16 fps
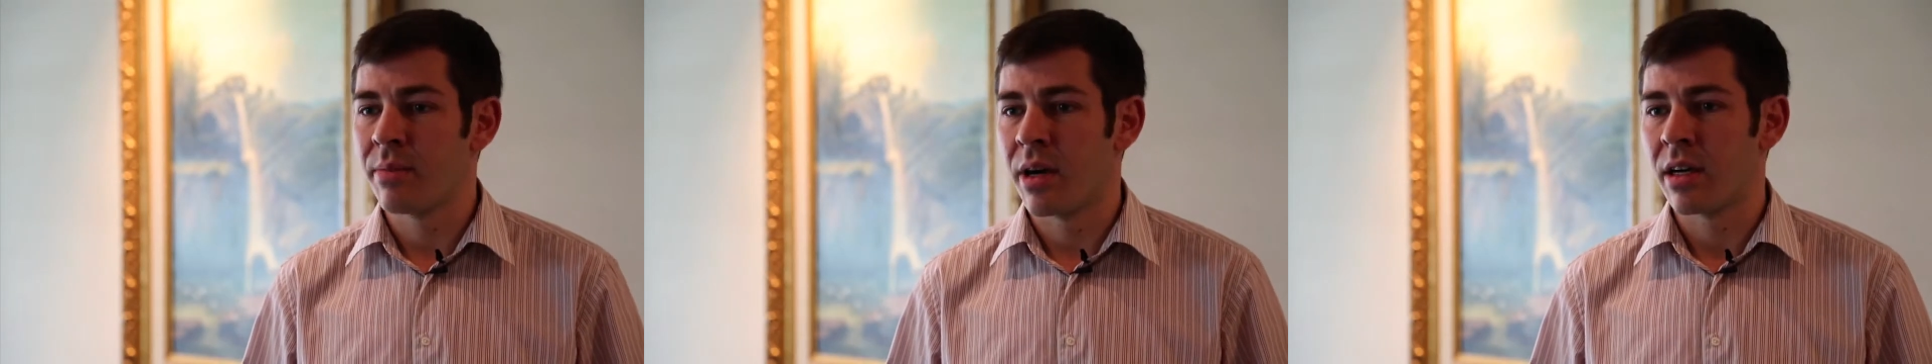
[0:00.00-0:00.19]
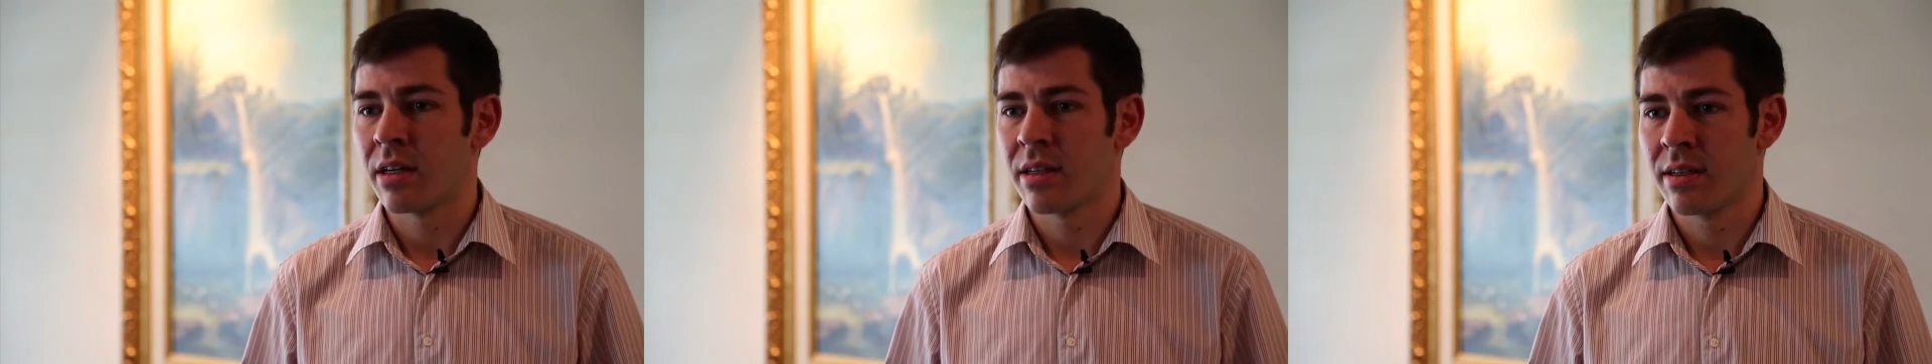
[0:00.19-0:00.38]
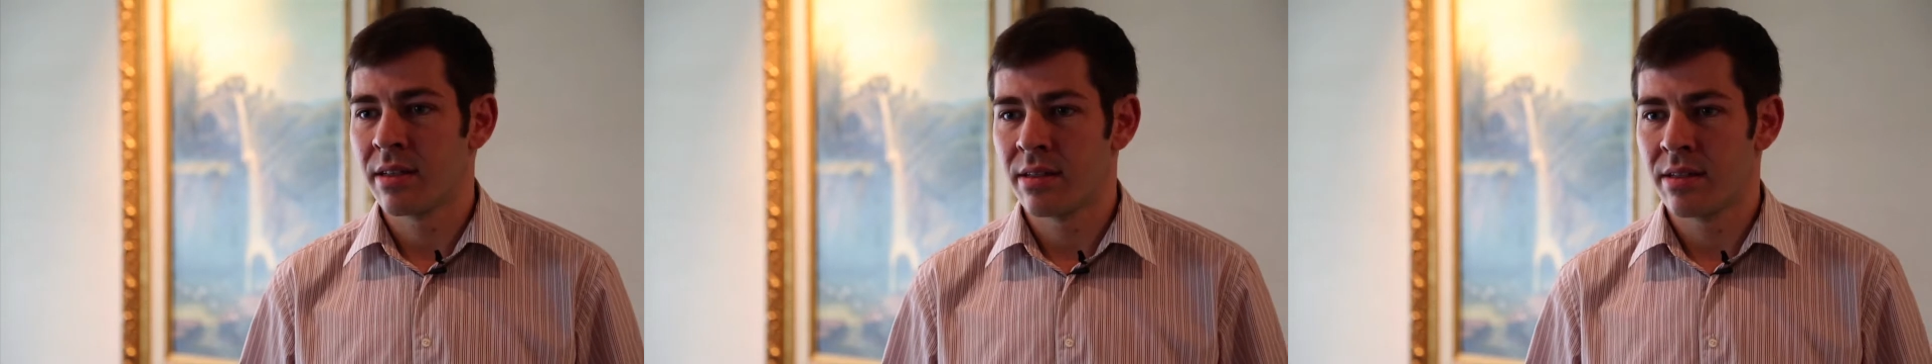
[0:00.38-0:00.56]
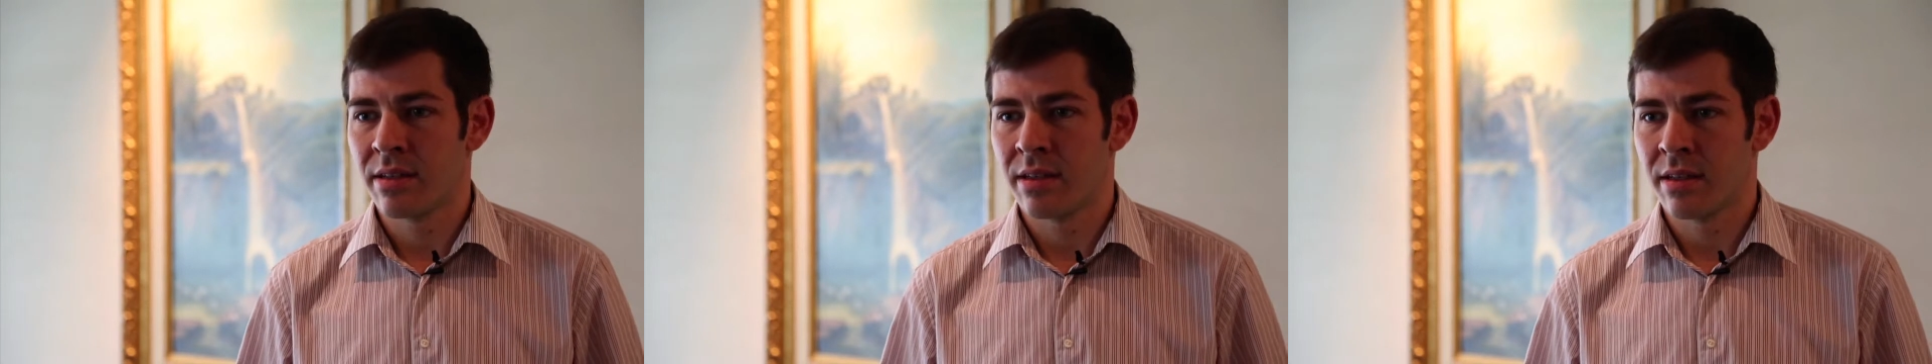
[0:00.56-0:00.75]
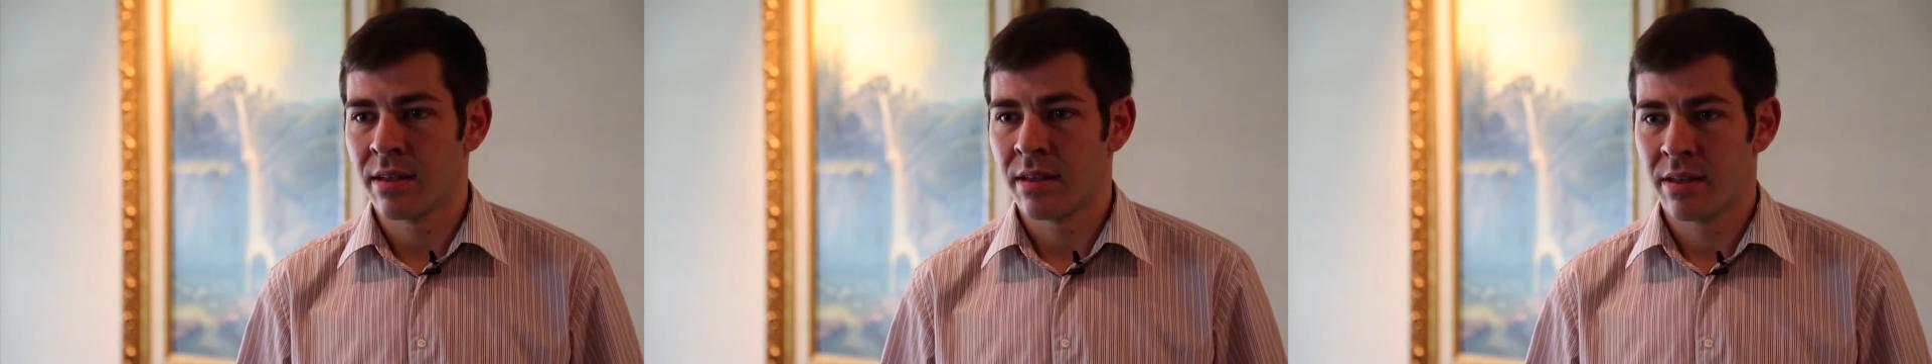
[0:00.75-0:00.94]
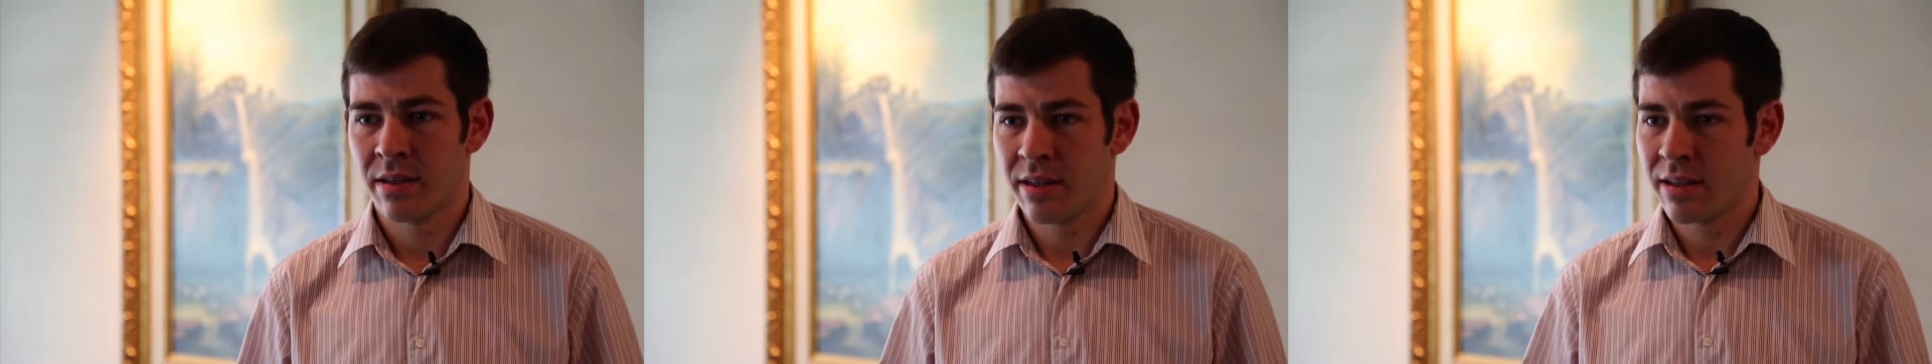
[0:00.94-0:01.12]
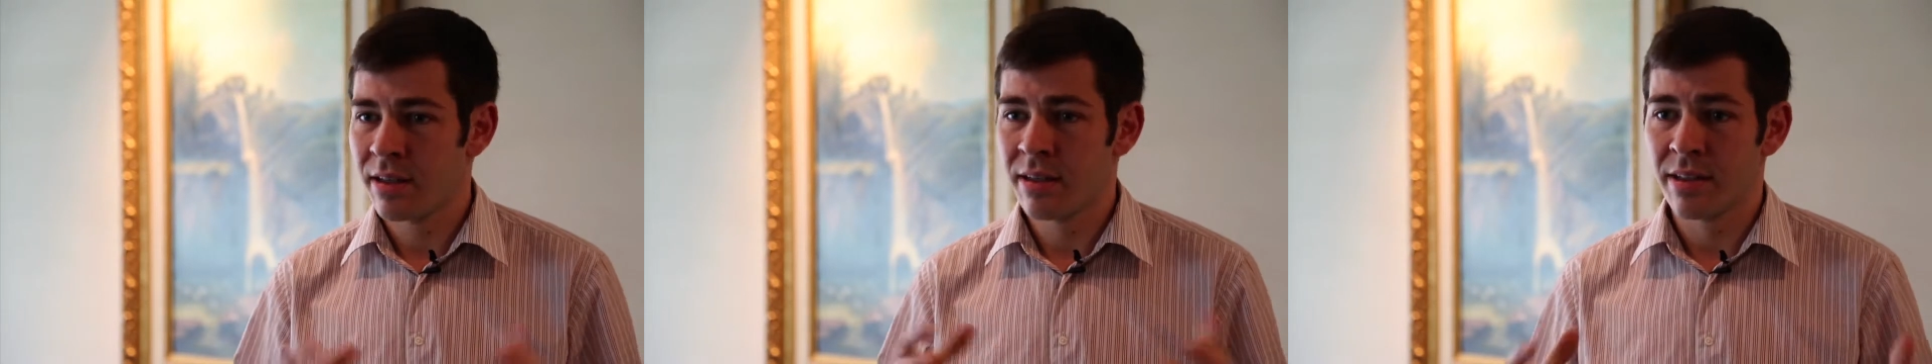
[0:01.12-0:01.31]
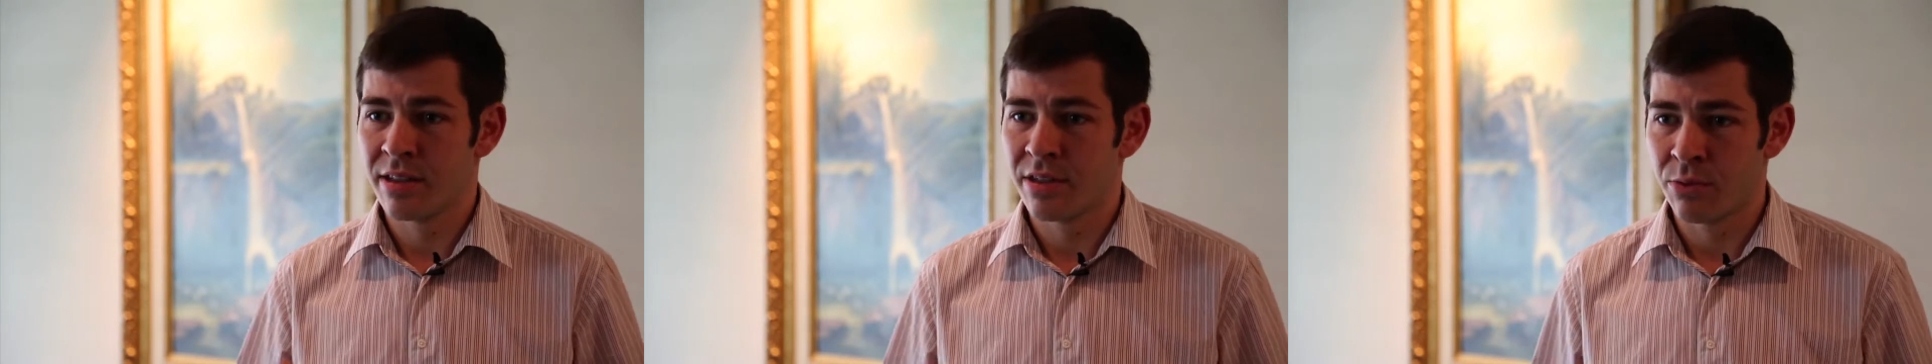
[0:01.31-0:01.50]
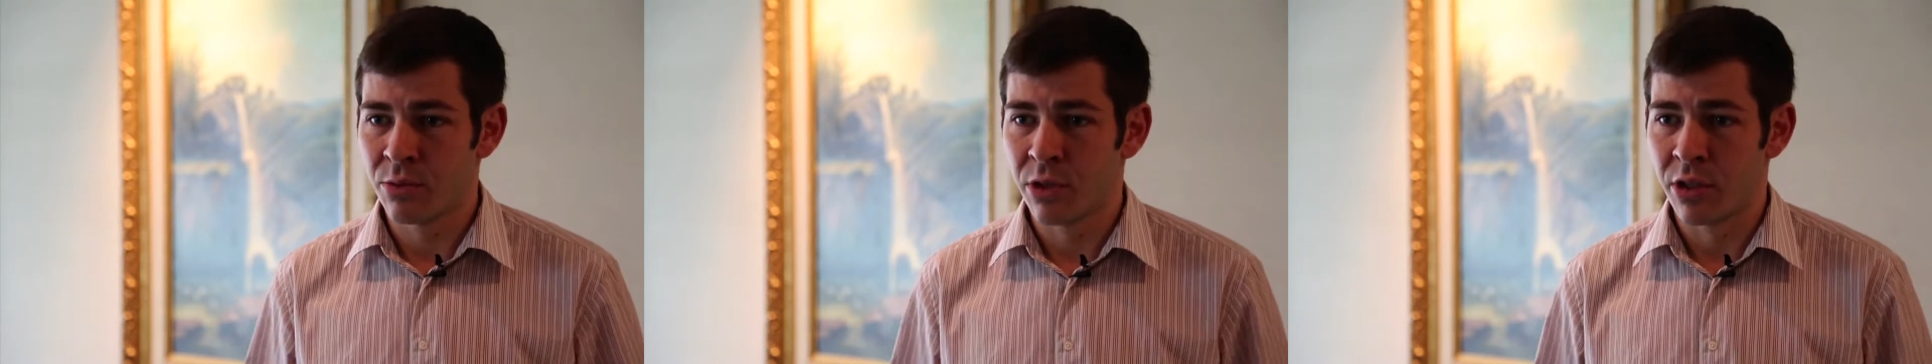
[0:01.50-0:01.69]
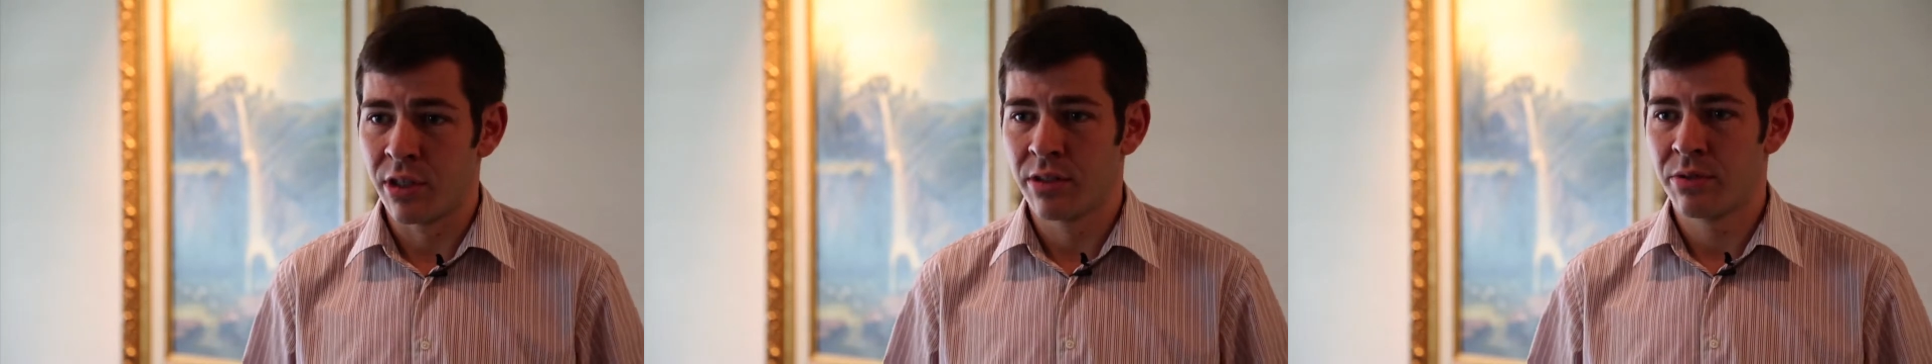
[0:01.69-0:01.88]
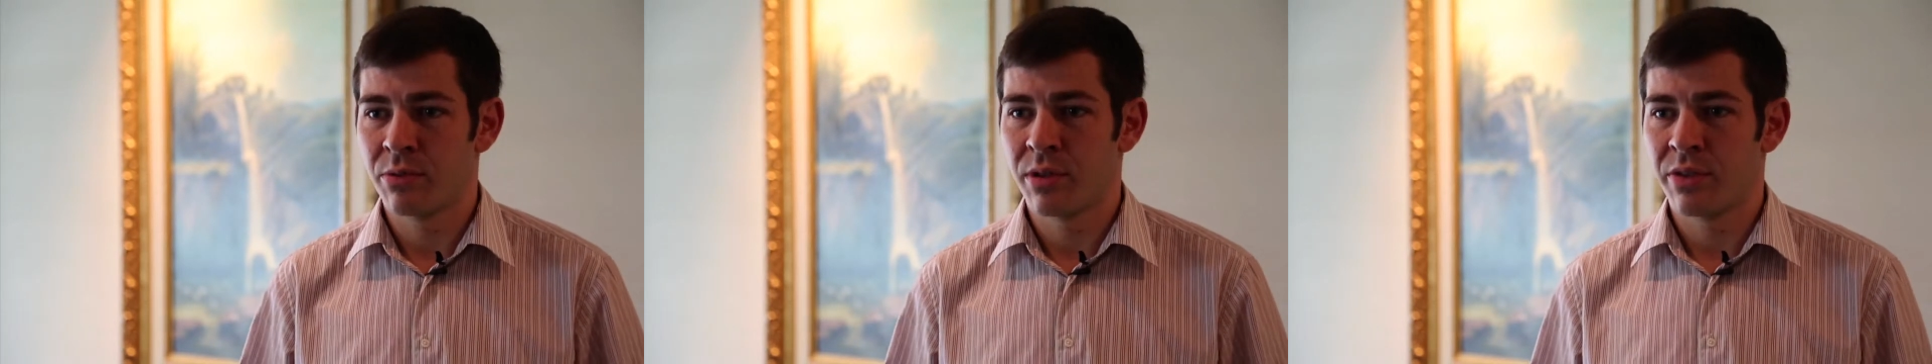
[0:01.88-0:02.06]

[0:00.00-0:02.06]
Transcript: markets uh, in this world.